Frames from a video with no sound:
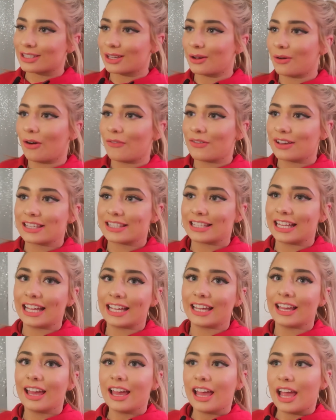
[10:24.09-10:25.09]
So
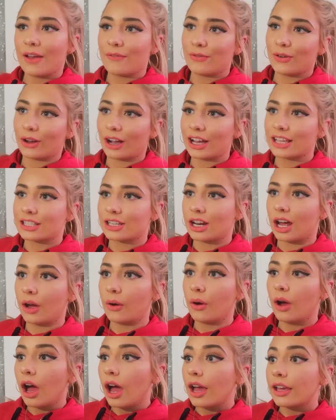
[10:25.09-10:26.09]
obviously, if you guys
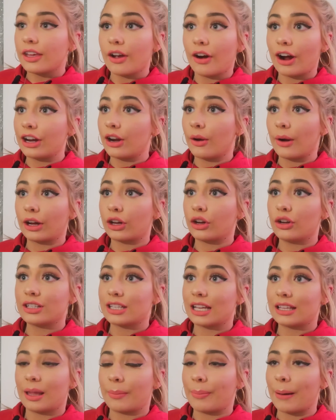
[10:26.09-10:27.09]
know, yeah, I know I
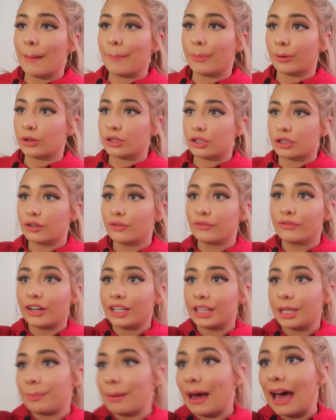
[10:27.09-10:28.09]
couldn't take that back because I couldn't
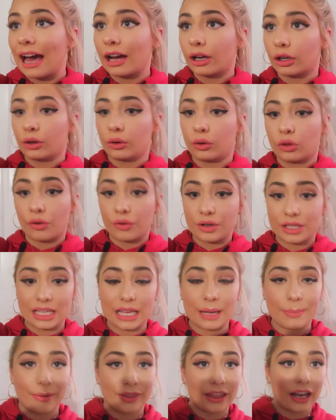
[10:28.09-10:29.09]
find the bag or the
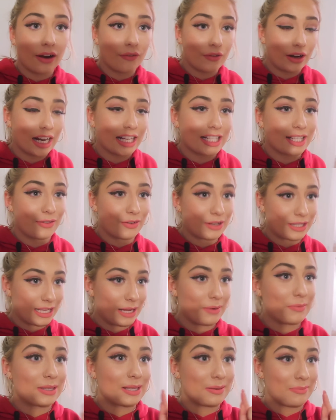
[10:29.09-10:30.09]
receipt, but then I realized the
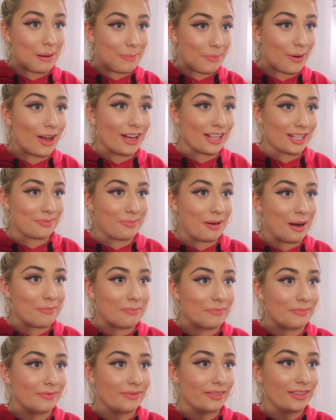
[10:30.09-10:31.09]
receipt was in my purse,
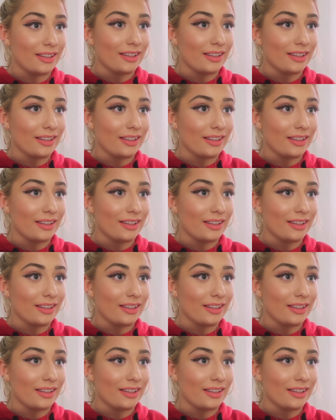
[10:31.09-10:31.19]
mum.